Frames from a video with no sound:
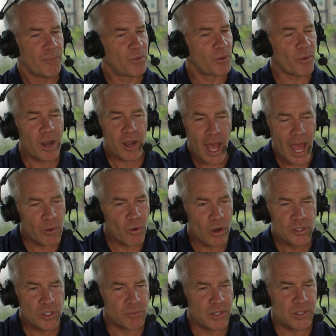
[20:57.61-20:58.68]
But I, I
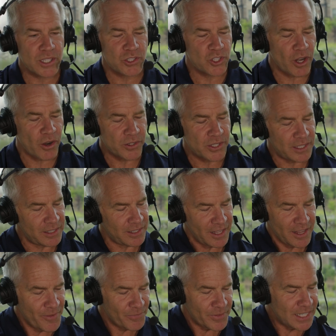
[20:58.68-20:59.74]
wrote to him, I said, Charles,
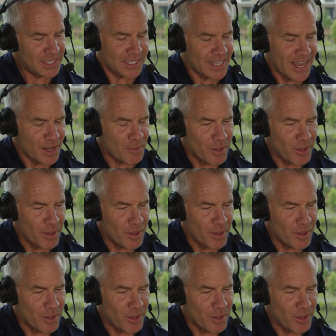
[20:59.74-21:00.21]
this is not